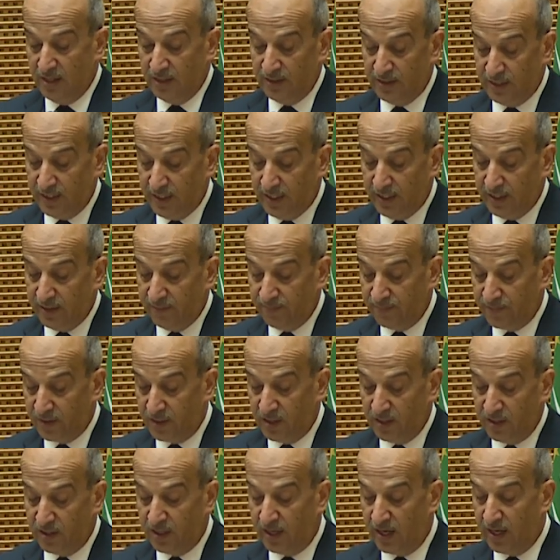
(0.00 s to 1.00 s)
D,
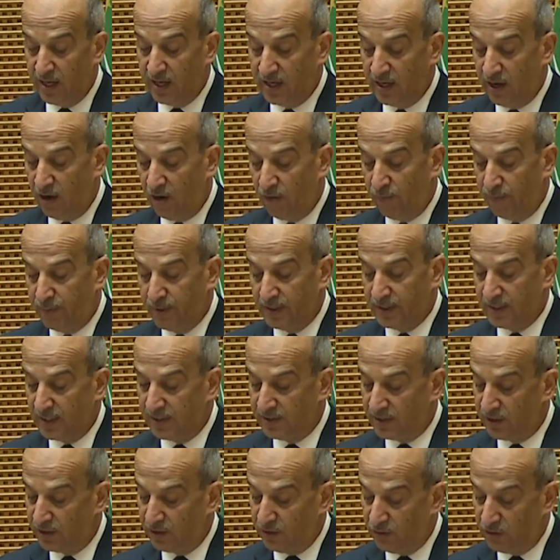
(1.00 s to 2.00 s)
in the area of peace
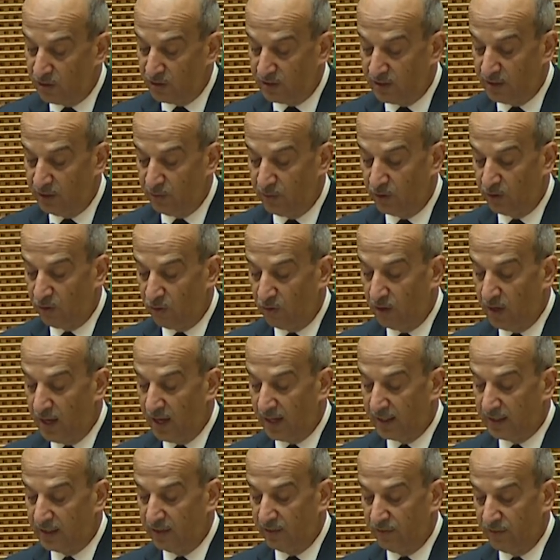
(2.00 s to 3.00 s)
and security, we
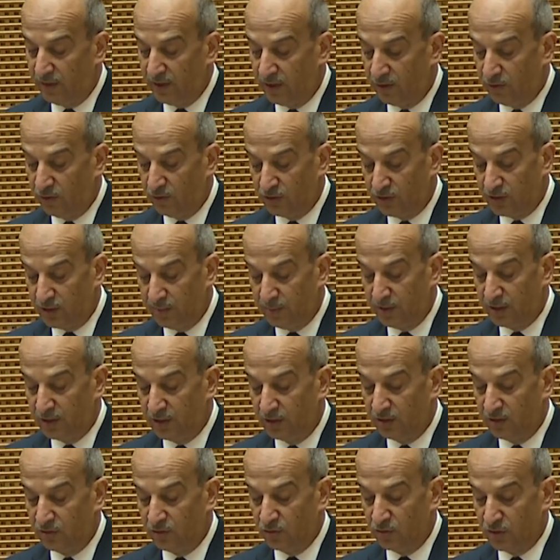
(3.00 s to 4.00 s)
collectively
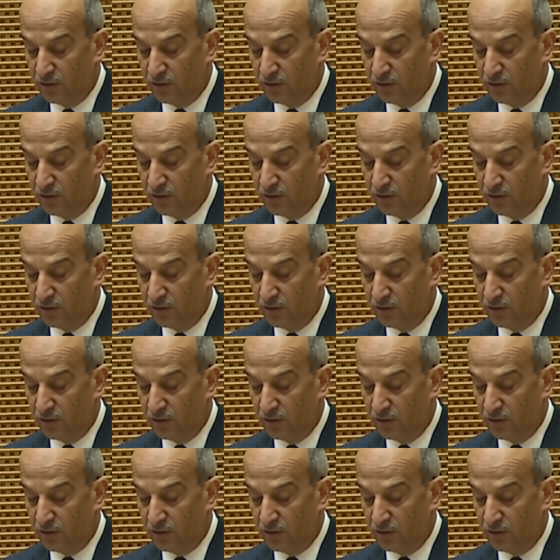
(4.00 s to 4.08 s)
contributed to